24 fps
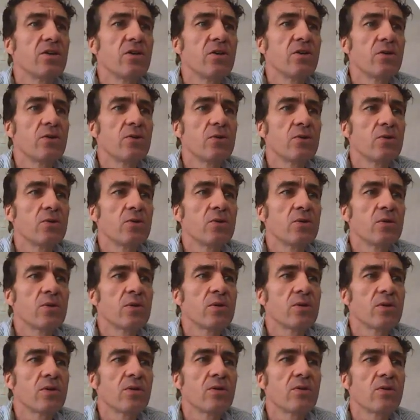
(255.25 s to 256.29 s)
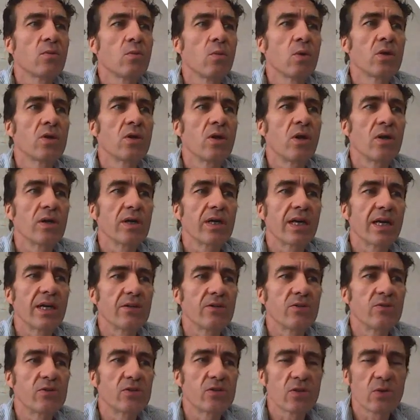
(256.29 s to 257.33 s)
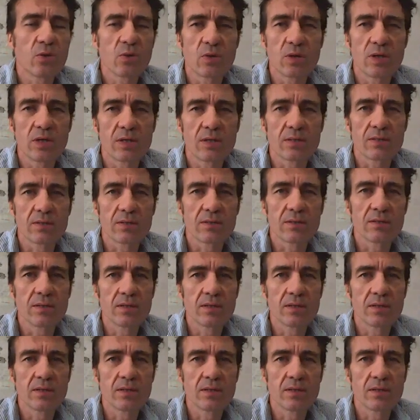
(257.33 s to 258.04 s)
you will not get your score.